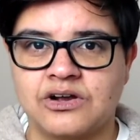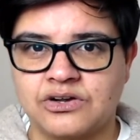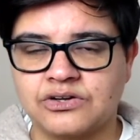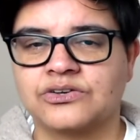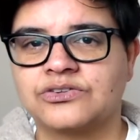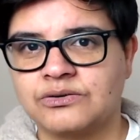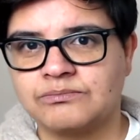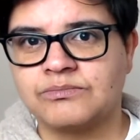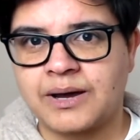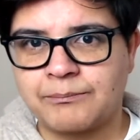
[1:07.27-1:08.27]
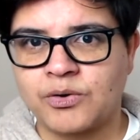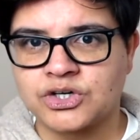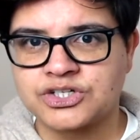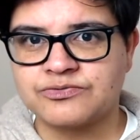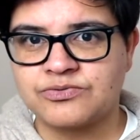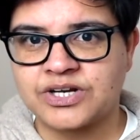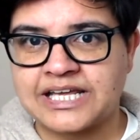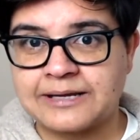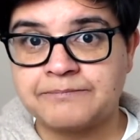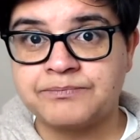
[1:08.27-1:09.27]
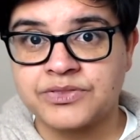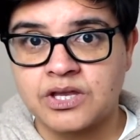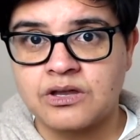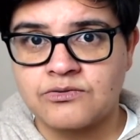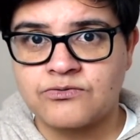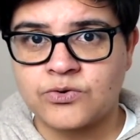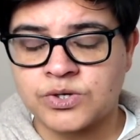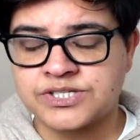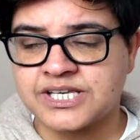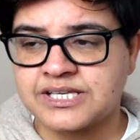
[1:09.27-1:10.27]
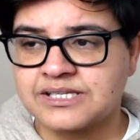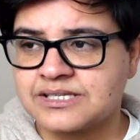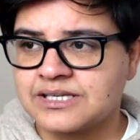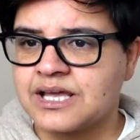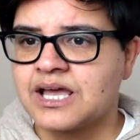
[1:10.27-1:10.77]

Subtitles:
Earth and Martian fleet forces.